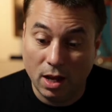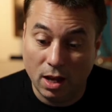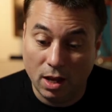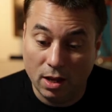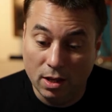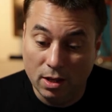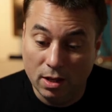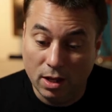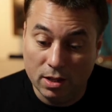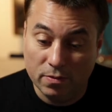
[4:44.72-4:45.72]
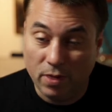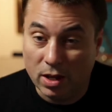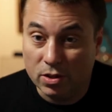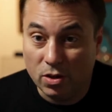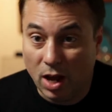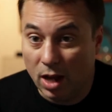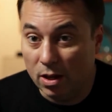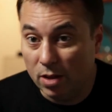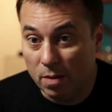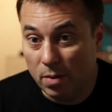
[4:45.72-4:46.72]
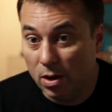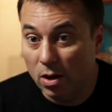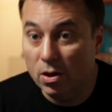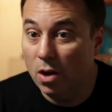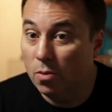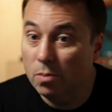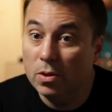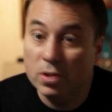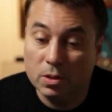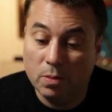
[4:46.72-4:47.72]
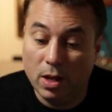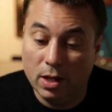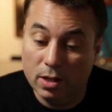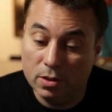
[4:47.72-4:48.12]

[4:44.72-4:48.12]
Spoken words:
has entered your hangar, they may not know what music's playing in it.